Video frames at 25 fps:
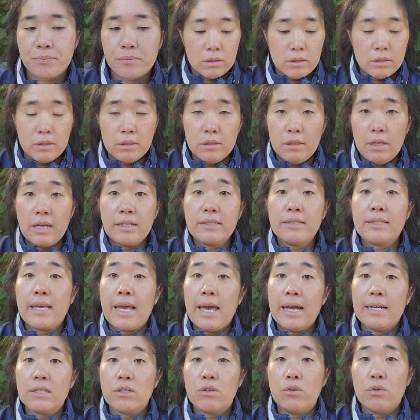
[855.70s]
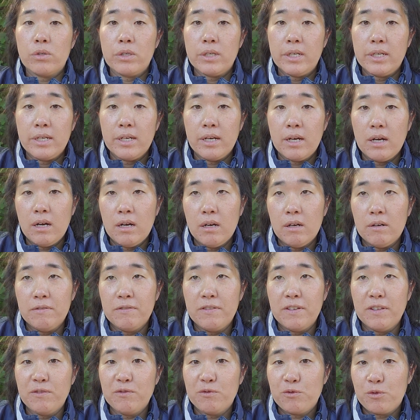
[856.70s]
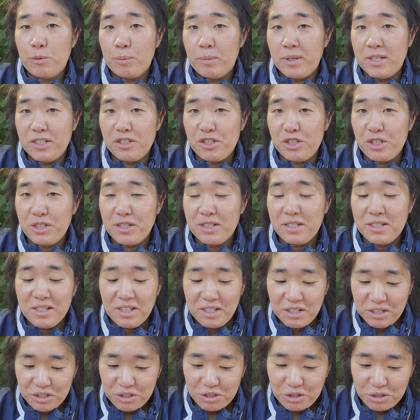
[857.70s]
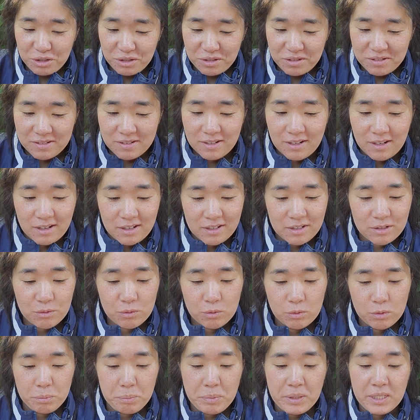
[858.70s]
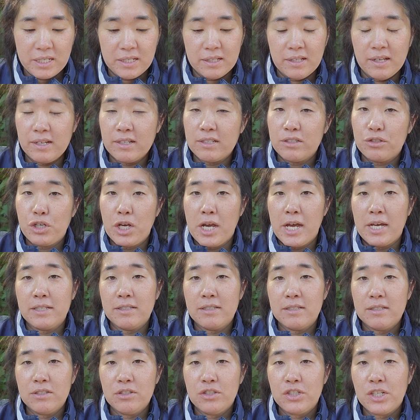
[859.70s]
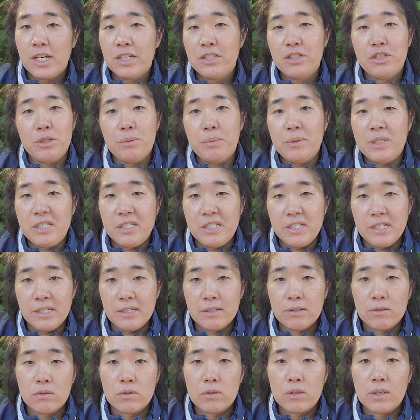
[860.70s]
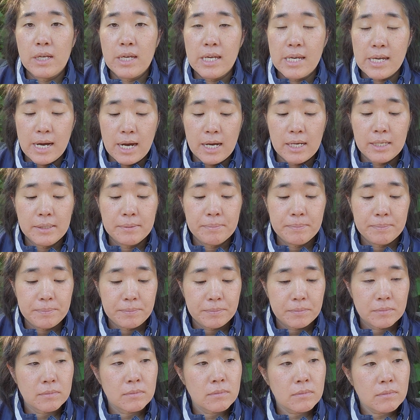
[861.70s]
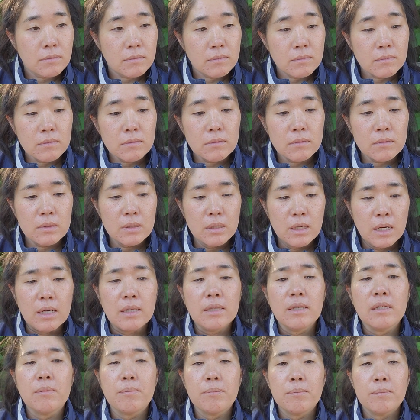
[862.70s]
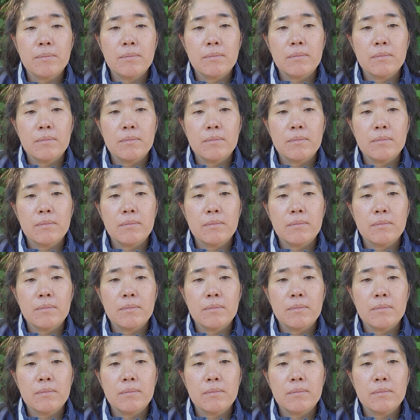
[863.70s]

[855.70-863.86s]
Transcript: The next category of information-ish would be like ChatGPT or AI. I think